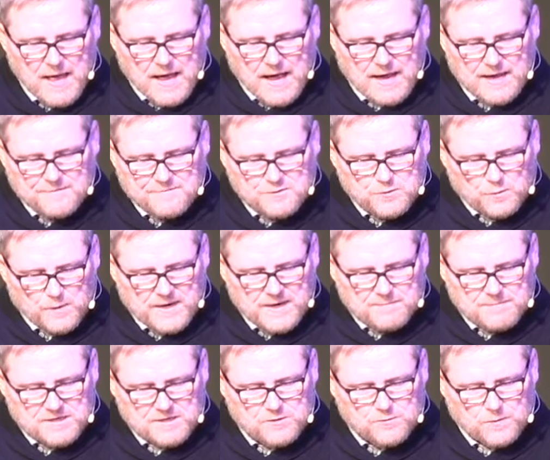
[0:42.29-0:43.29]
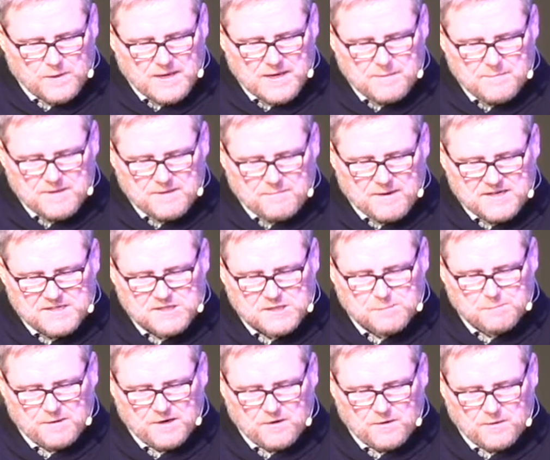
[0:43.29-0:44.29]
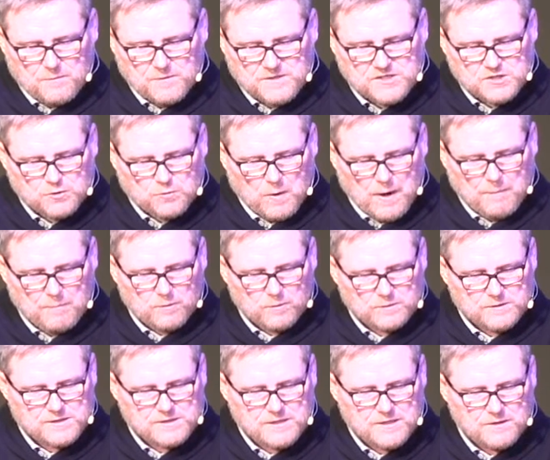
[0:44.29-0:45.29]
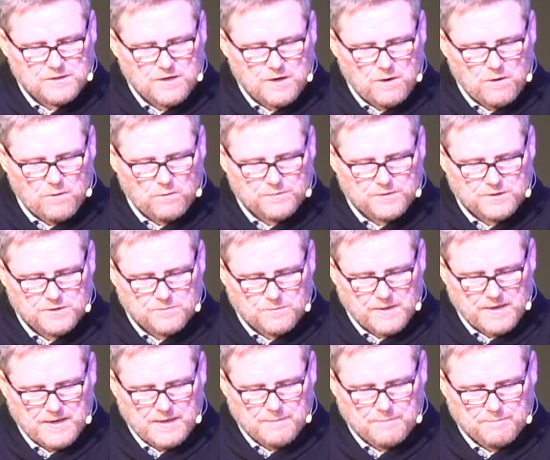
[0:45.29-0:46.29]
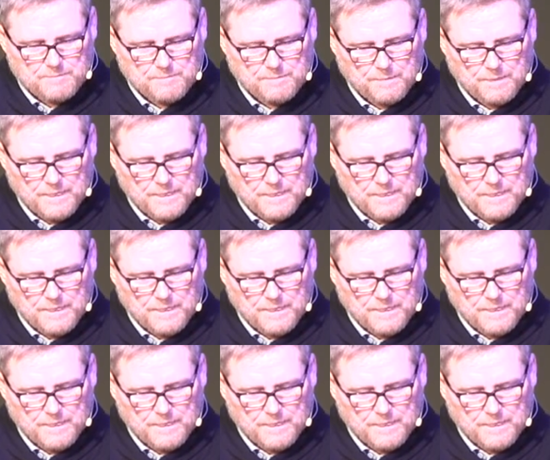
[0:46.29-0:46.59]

I have dreamed a dream, and my spirit was troubled to know the dream.